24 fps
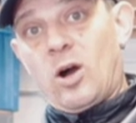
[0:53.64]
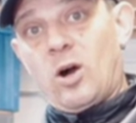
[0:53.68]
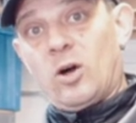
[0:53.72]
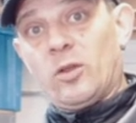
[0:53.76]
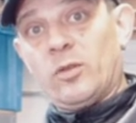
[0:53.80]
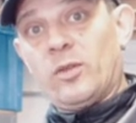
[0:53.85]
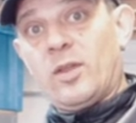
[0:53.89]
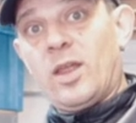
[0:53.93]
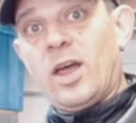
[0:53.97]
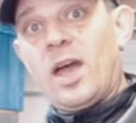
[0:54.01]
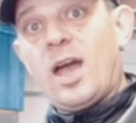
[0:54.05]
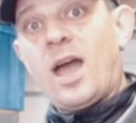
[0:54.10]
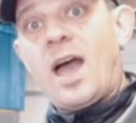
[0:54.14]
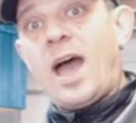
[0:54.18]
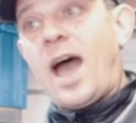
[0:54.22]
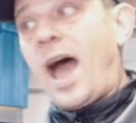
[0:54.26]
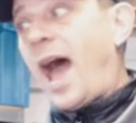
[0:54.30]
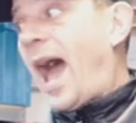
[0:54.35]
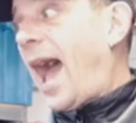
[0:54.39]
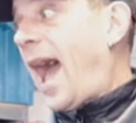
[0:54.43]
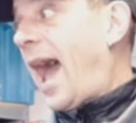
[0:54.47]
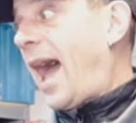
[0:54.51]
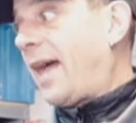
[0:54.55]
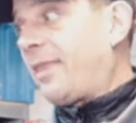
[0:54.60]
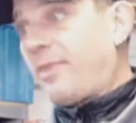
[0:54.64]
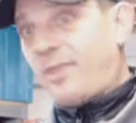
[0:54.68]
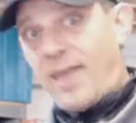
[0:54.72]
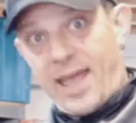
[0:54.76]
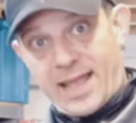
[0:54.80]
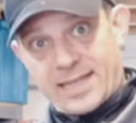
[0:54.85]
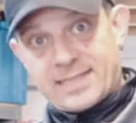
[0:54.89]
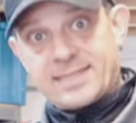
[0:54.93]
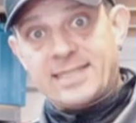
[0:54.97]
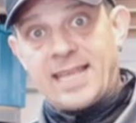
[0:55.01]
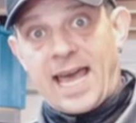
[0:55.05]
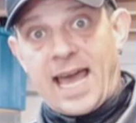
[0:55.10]
on, and
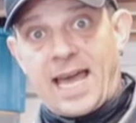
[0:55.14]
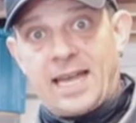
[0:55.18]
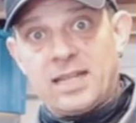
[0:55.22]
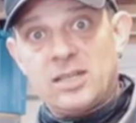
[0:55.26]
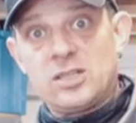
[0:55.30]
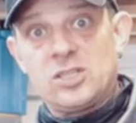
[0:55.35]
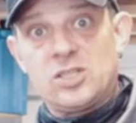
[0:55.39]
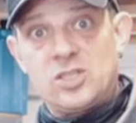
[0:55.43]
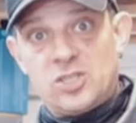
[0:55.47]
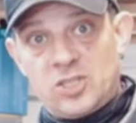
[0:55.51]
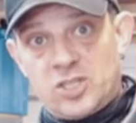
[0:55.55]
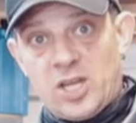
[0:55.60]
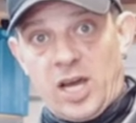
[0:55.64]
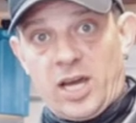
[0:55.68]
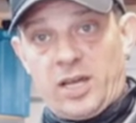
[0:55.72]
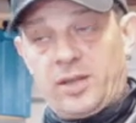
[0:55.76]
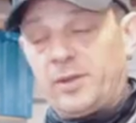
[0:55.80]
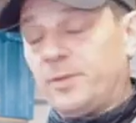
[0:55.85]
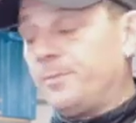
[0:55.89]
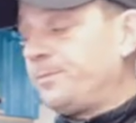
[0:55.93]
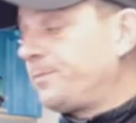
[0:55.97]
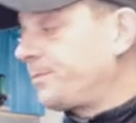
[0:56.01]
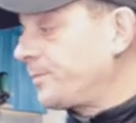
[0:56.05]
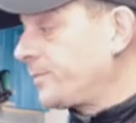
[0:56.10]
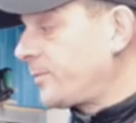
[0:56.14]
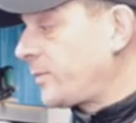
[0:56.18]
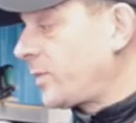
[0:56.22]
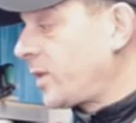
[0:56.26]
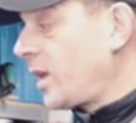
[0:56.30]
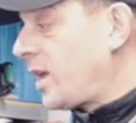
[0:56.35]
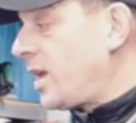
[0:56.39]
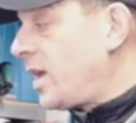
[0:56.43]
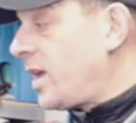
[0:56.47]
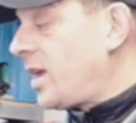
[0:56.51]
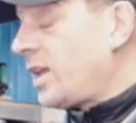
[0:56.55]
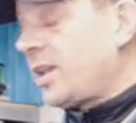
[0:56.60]
that's that, done.
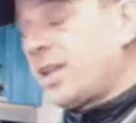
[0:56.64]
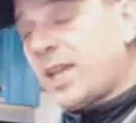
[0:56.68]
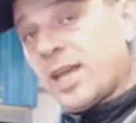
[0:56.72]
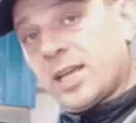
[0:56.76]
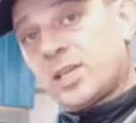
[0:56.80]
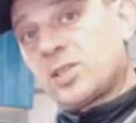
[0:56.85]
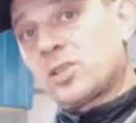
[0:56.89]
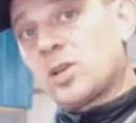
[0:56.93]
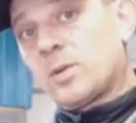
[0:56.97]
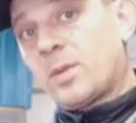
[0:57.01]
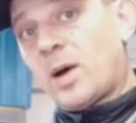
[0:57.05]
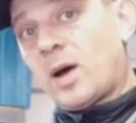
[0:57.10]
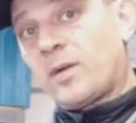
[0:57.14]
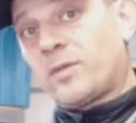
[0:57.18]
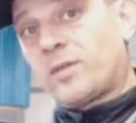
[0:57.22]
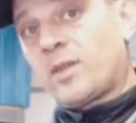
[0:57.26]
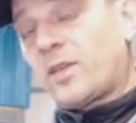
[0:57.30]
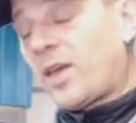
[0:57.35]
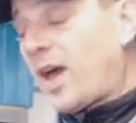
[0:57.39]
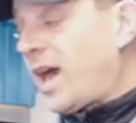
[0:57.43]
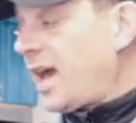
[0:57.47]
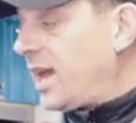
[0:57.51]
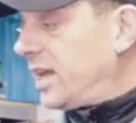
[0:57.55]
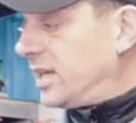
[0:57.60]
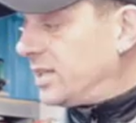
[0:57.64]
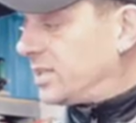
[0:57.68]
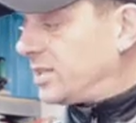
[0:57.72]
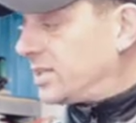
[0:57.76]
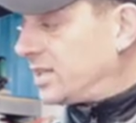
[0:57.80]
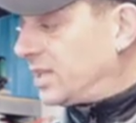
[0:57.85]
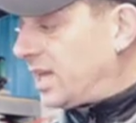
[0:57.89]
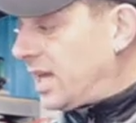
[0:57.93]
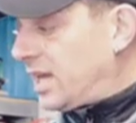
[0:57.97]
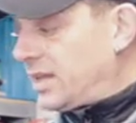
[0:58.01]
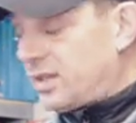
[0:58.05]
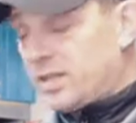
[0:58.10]
Next job after that is
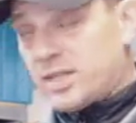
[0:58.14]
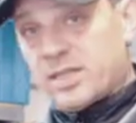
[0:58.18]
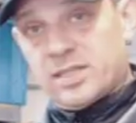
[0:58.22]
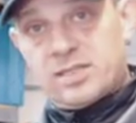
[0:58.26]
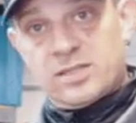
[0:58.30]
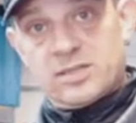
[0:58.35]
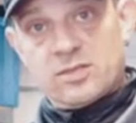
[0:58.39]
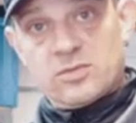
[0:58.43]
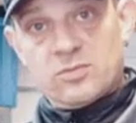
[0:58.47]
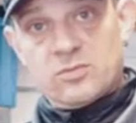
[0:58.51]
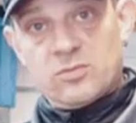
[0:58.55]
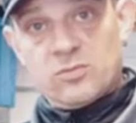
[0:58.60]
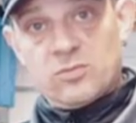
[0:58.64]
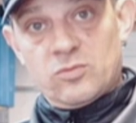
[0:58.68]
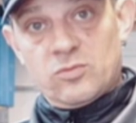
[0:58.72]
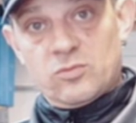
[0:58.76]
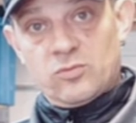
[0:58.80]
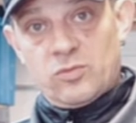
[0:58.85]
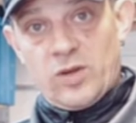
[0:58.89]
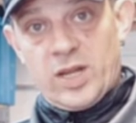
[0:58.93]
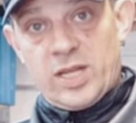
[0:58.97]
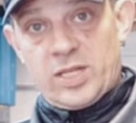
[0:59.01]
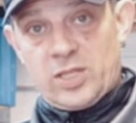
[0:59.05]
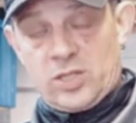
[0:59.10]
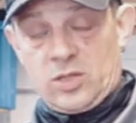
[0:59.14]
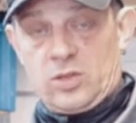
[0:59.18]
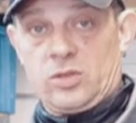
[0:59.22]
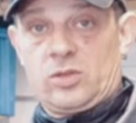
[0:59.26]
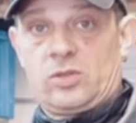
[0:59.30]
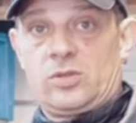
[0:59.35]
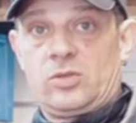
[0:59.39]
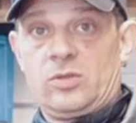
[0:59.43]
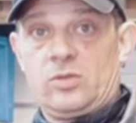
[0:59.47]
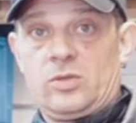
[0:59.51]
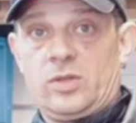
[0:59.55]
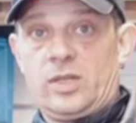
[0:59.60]
to get this rear
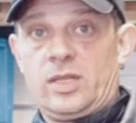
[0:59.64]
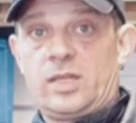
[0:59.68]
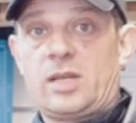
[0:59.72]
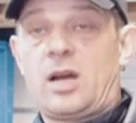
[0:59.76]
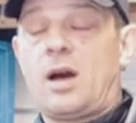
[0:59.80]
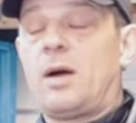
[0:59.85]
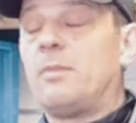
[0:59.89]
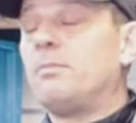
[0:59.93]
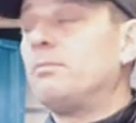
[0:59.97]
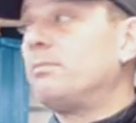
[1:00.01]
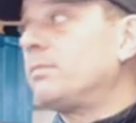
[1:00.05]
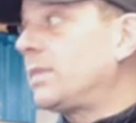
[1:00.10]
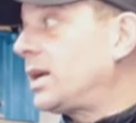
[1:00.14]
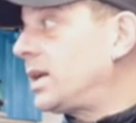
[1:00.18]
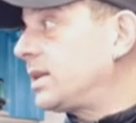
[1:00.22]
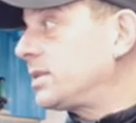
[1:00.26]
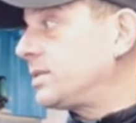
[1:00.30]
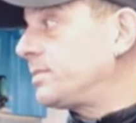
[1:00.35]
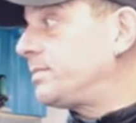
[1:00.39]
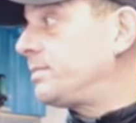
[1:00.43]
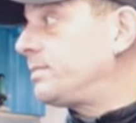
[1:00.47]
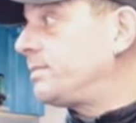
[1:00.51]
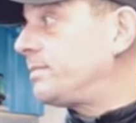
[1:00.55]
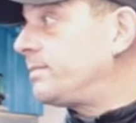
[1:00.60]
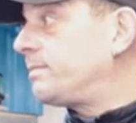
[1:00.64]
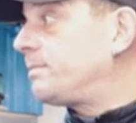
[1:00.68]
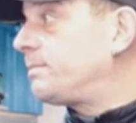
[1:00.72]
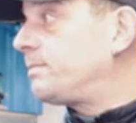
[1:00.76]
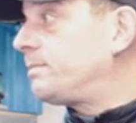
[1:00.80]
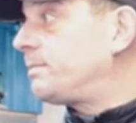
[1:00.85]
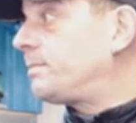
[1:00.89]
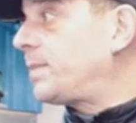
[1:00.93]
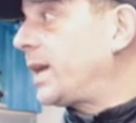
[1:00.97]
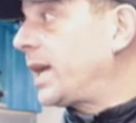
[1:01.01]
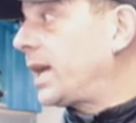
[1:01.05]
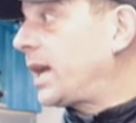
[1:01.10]
shock sorted. I must
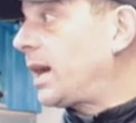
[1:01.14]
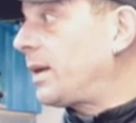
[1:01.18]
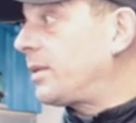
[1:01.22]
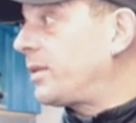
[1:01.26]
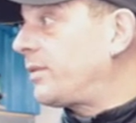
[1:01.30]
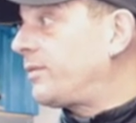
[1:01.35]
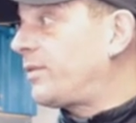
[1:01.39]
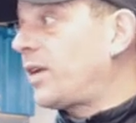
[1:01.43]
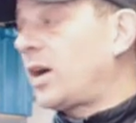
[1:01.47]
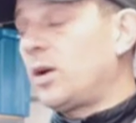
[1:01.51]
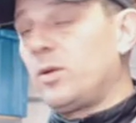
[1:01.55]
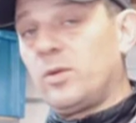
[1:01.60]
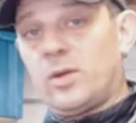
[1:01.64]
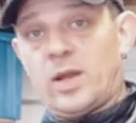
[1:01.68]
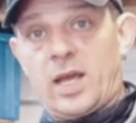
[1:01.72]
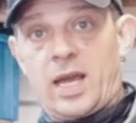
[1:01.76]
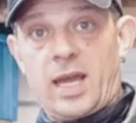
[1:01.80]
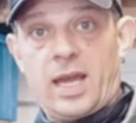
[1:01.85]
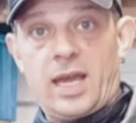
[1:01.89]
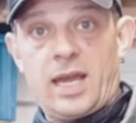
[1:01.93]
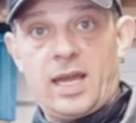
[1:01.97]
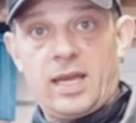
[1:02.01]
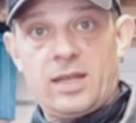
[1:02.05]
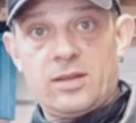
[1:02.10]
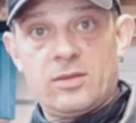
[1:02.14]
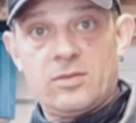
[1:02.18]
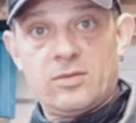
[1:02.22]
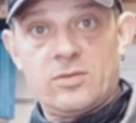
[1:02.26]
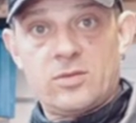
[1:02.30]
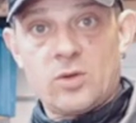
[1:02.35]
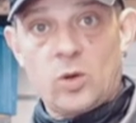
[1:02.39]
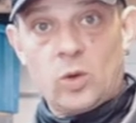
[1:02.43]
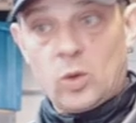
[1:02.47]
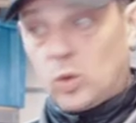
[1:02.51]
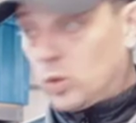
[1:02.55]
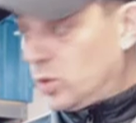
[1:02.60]
pick up the phone
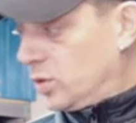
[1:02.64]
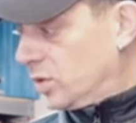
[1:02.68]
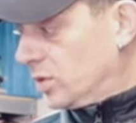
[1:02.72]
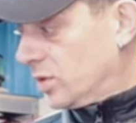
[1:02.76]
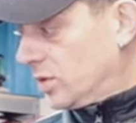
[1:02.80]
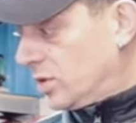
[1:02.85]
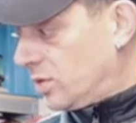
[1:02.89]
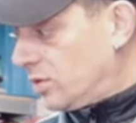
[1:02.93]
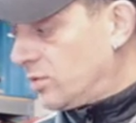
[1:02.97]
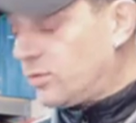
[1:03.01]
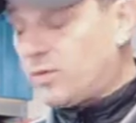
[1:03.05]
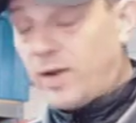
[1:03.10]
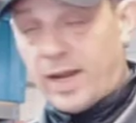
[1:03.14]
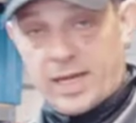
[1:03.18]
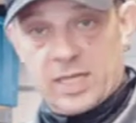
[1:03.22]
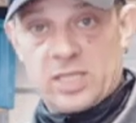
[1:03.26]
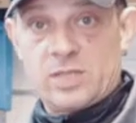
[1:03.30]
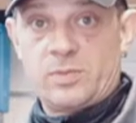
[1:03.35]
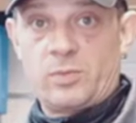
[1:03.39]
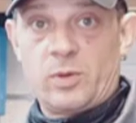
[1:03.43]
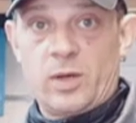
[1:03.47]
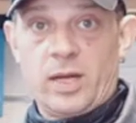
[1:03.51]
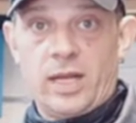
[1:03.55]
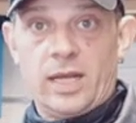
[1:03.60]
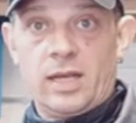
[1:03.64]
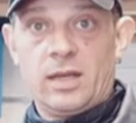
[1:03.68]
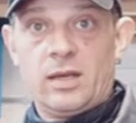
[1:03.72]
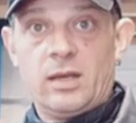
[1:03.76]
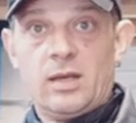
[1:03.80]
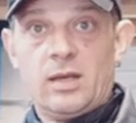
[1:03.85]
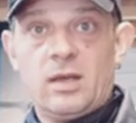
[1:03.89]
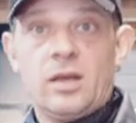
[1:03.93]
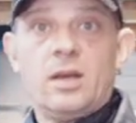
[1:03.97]
and order the correct spring